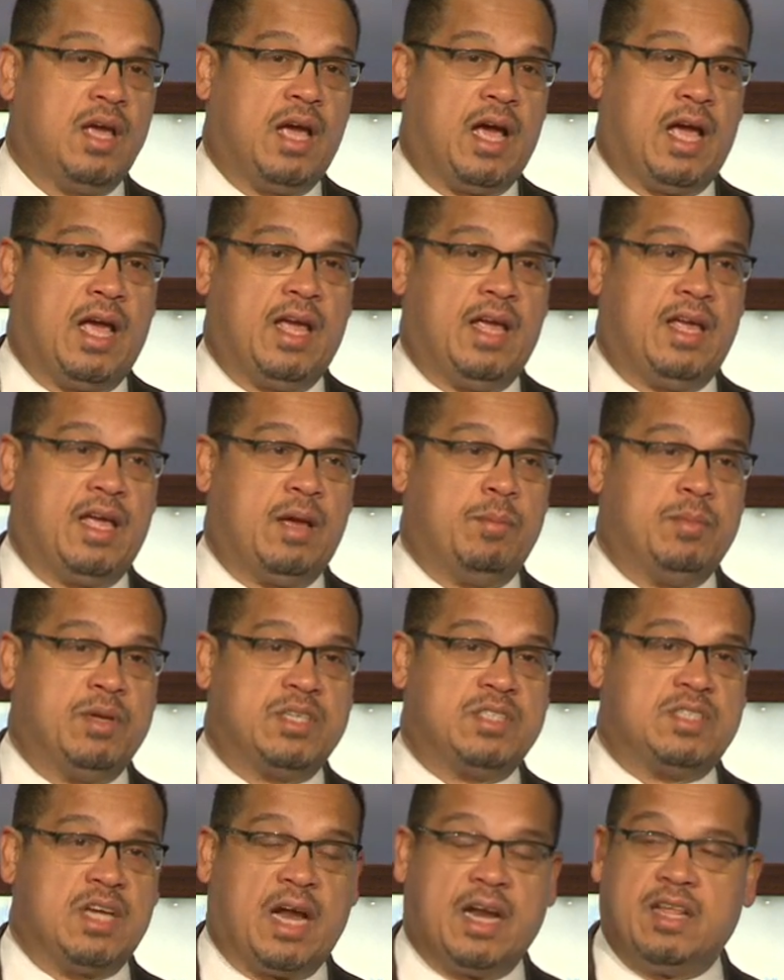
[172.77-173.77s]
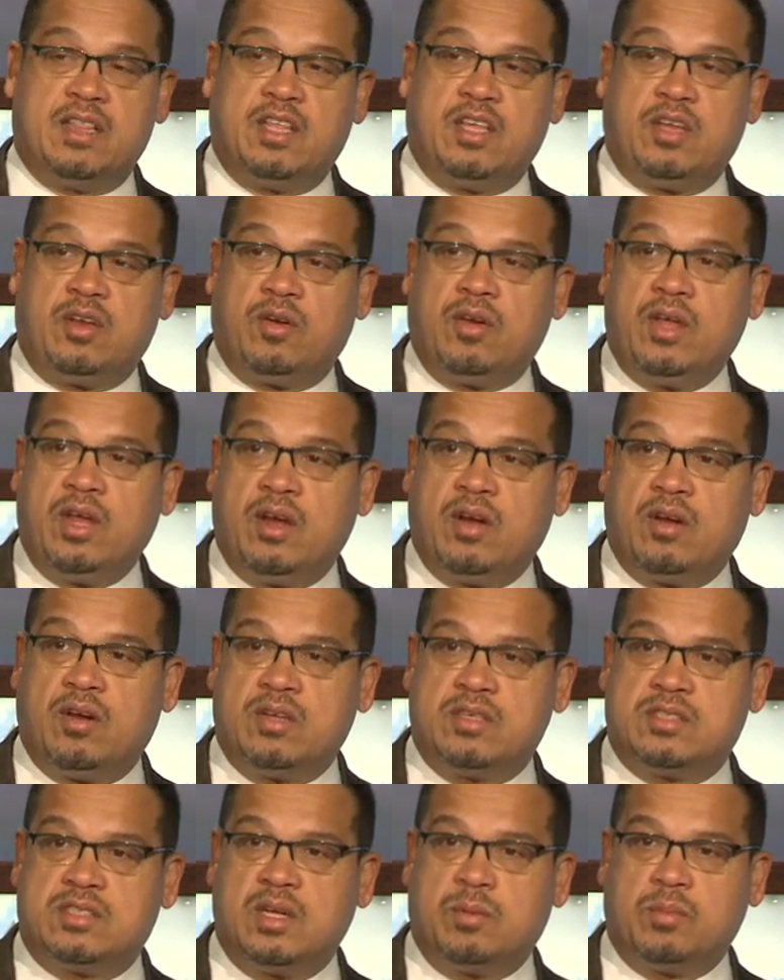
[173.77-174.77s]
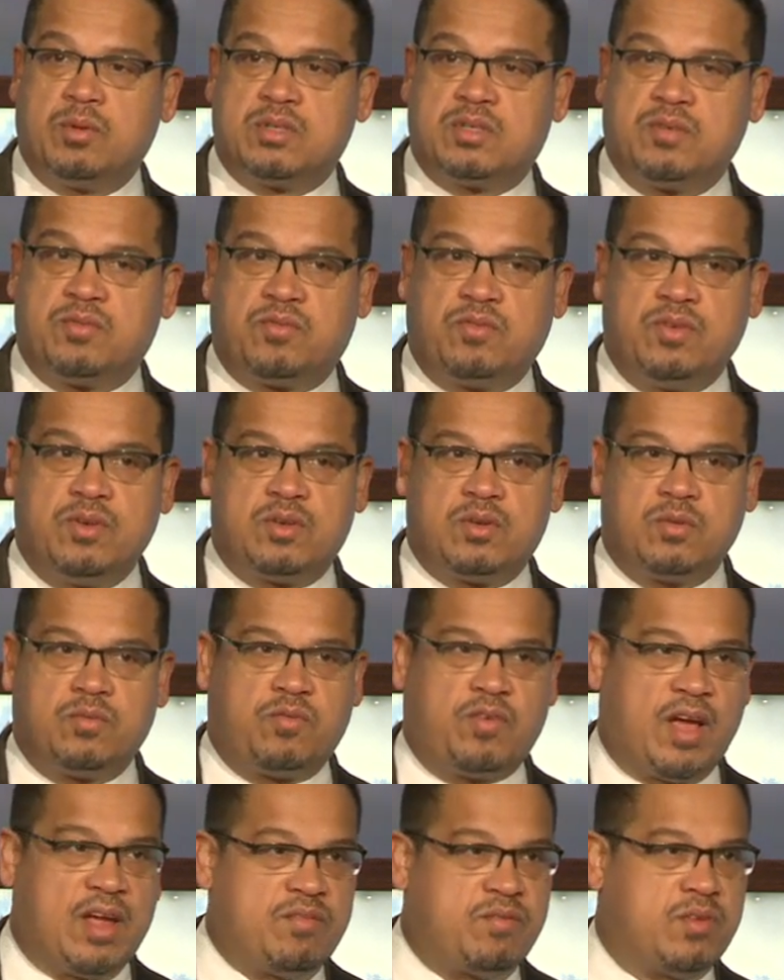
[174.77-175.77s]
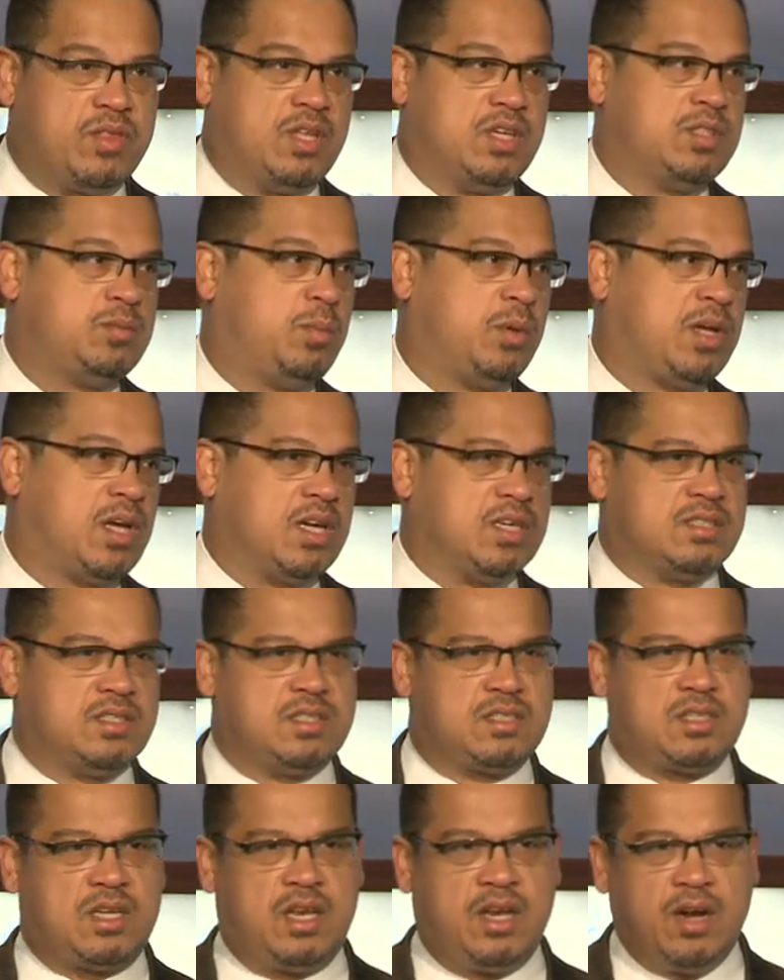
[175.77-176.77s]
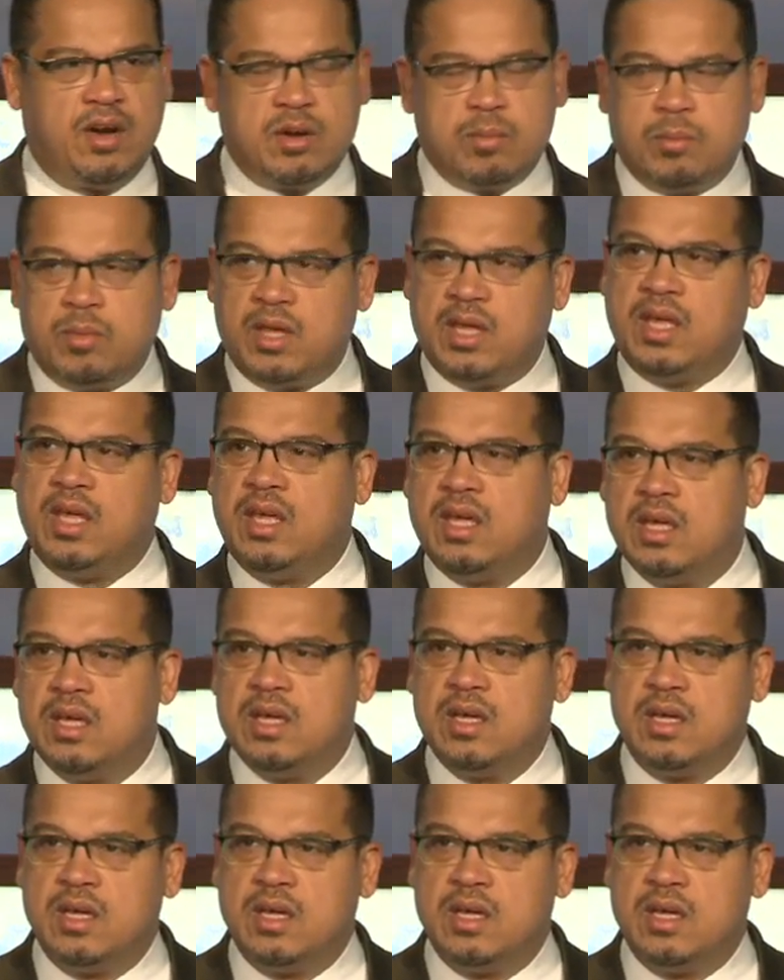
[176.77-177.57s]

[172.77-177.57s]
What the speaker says: I'm excited that you're here assembled to fight for this, because it's clear to me